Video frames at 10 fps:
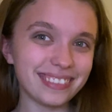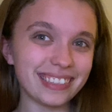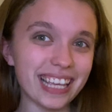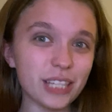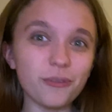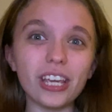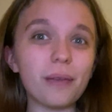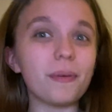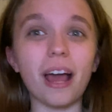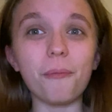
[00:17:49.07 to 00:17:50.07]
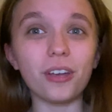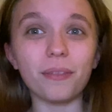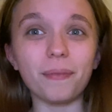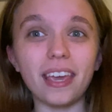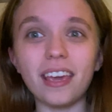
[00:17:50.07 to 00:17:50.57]
thanks for keeping up
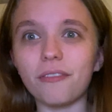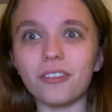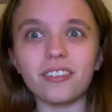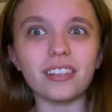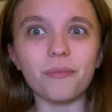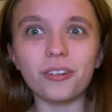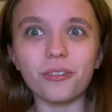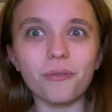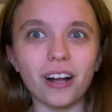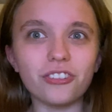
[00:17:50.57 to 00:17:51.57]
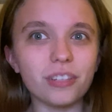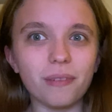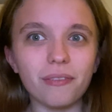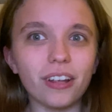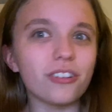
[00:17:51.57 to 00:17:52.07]
with me. If you're someone who watches
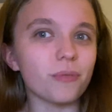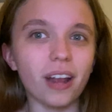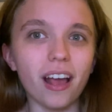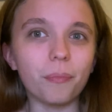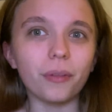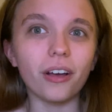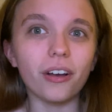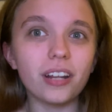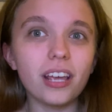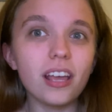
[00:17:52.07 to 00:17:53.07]
my videos when I upload,